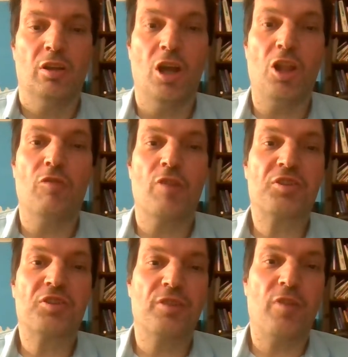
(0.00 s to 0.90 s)
Hello,
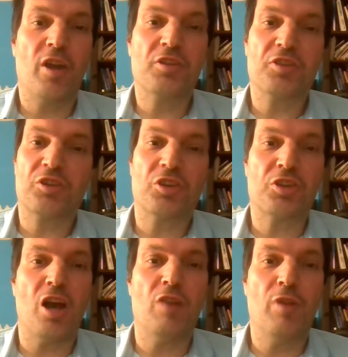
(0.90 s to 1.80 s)
wrestling fans. This is
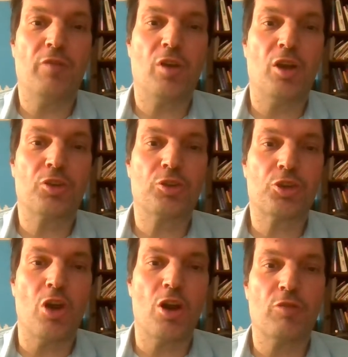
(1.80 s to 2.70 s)
Sal Rough Cuts
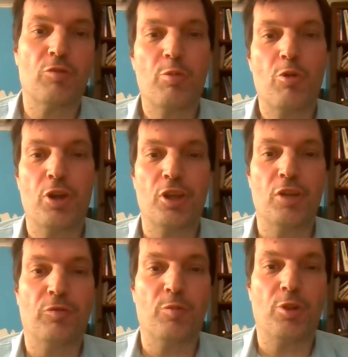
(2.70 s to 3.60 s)
LaSardo reporting
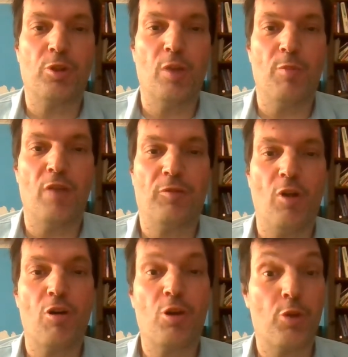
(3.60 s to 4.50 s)
in from Claremont,
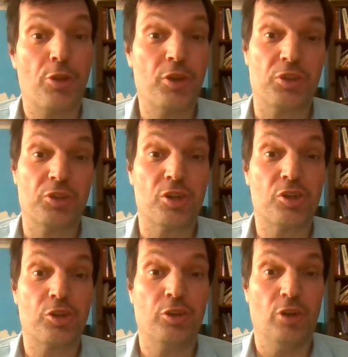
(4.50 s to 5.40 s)
Florida with this
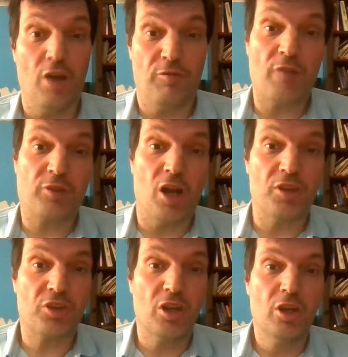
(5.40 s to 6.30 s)
edition of Rough
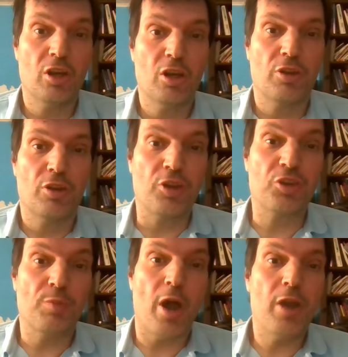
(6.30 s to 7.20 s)
Cuts. These
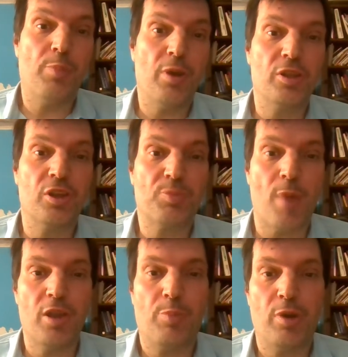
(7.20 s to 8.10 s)
are my opinions
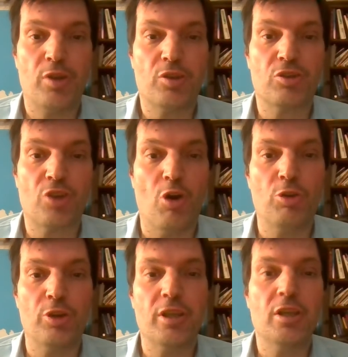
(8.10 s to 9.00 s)

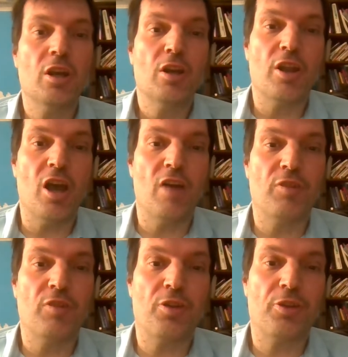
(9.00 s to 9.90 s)
only. They have
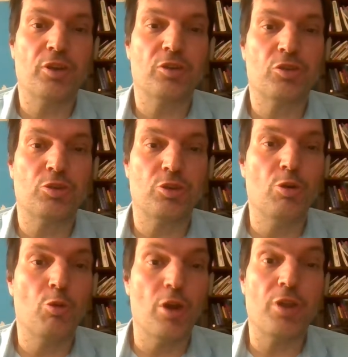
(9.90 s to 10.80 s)
nothing to do
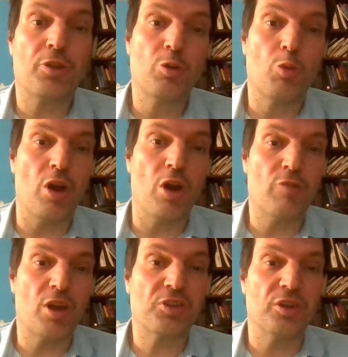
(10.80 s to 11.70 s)
with
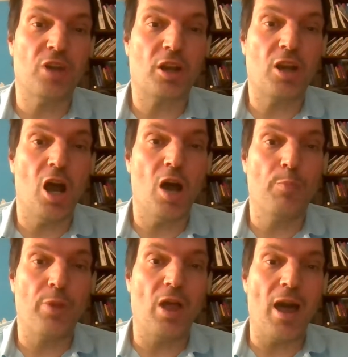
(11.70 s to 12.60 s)
OneWrestling.com,
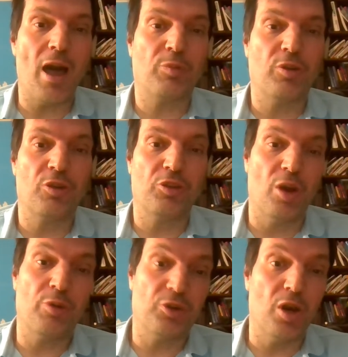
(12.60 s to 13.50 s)
built after the
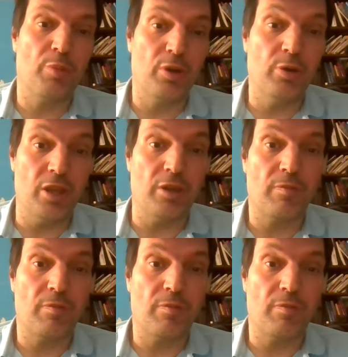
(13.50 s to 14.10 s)
WWE.